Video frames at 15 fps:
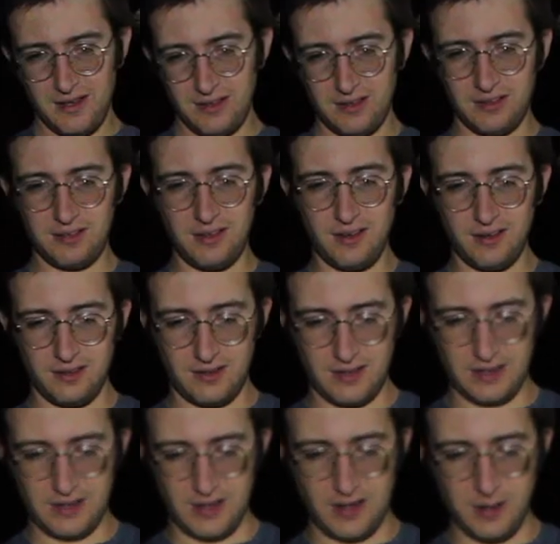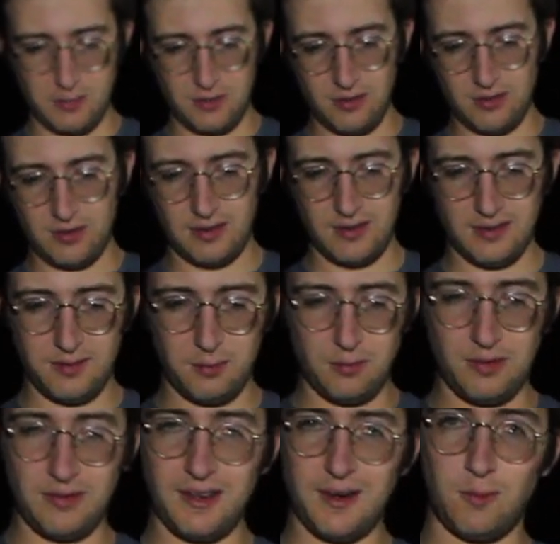To start, like I'm using this
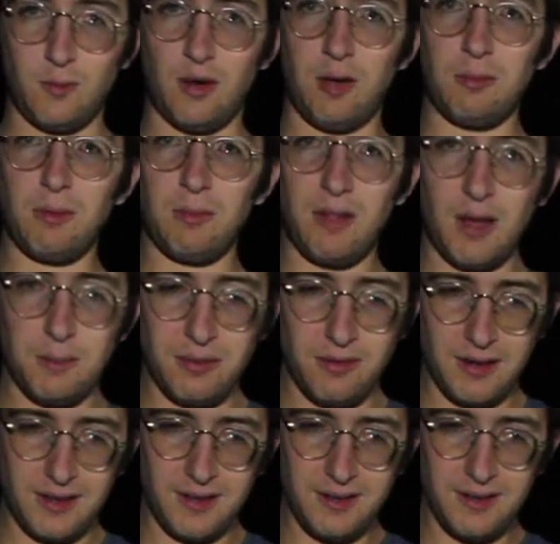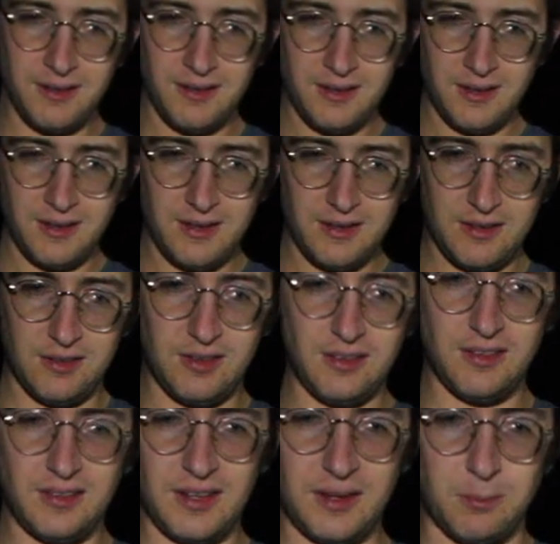110 Whopper plopper right here. So this
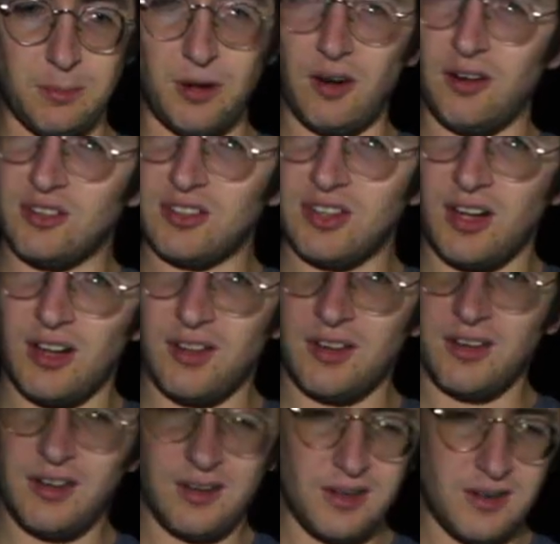is like a perch color.